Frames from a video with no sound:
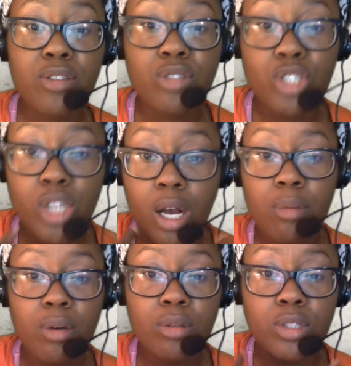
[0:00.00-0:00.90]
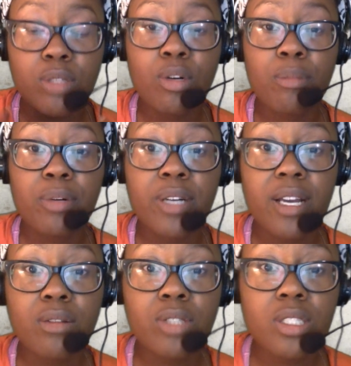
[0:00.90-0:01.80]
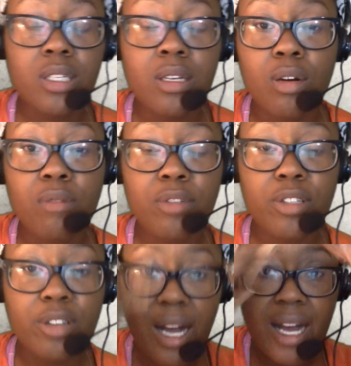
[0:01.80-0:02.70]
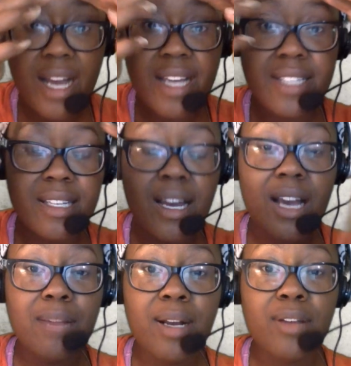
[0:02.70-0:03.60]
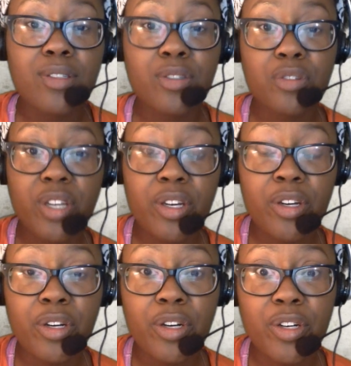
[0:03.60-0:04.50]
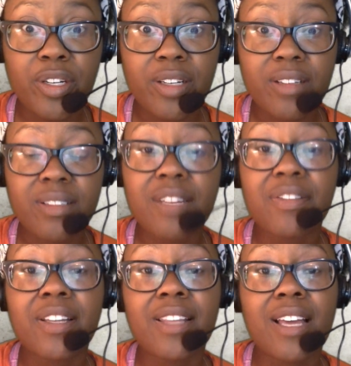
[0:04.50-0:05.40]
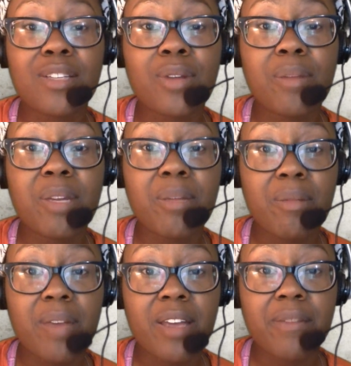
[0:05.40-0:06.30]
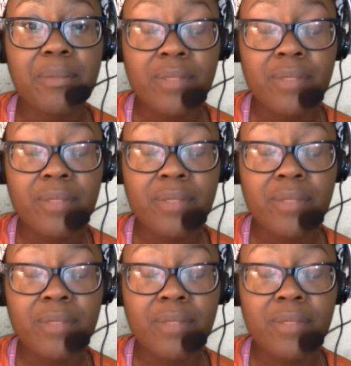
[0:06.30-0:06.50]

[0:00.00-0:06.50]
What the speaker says: their jawbones are more pronounced, and over their eyes and eyebrows are thicker and stuff like that. That's what I mean by men.